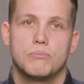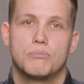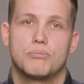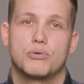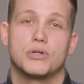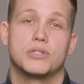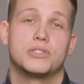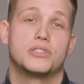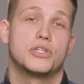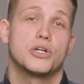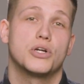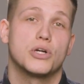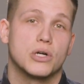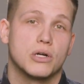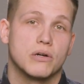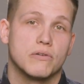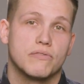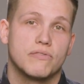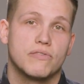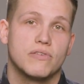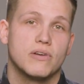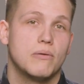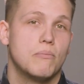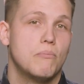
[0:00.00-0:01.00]

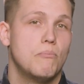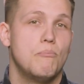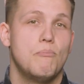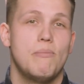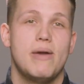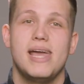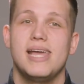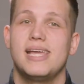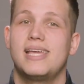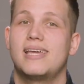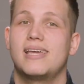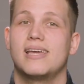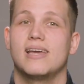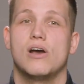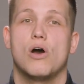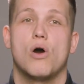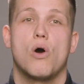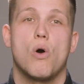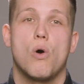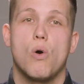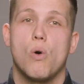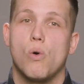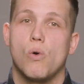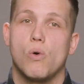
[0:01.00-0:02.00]
preserve, make
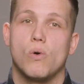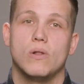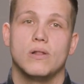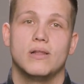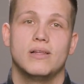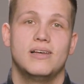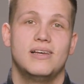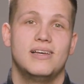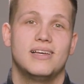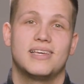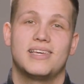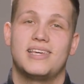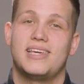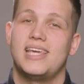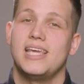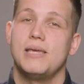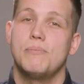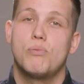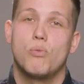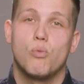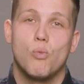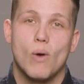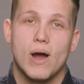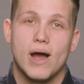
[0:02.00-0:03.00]
whole,
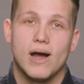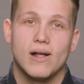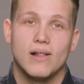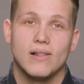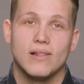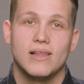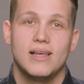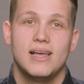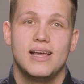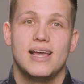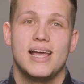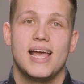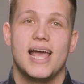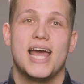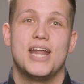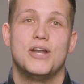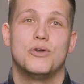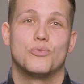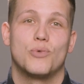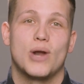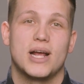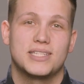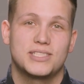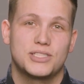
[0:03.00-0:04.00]
keep well,
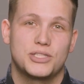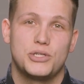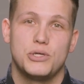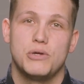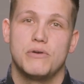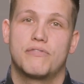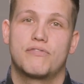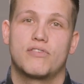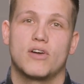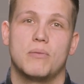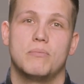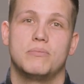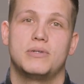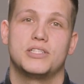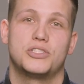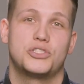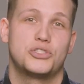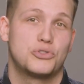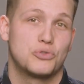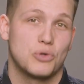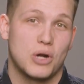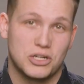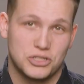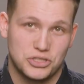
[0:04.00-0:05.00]
and rescue from
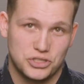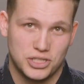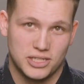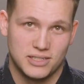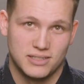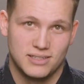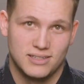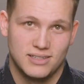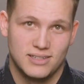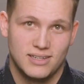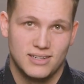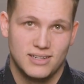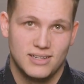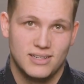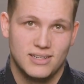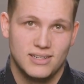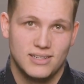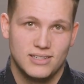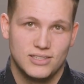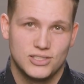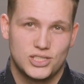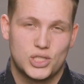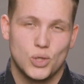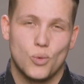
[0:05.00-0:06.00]
destruction.
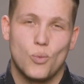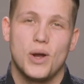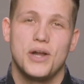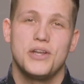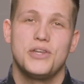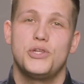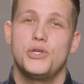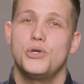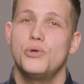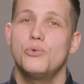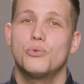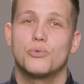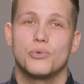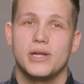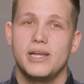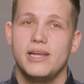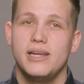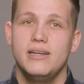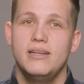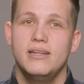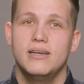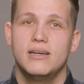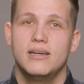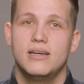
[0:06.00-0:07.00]
So when you
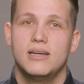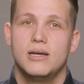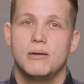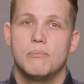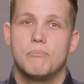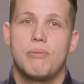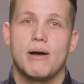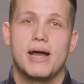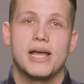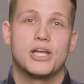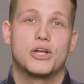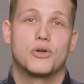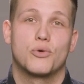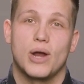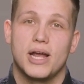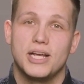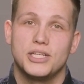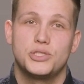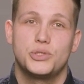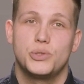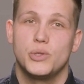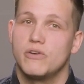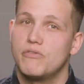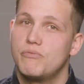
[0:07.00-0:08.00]
read, "By
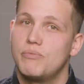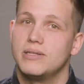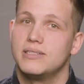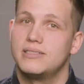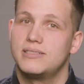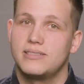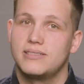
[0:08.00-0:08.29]
grace you have been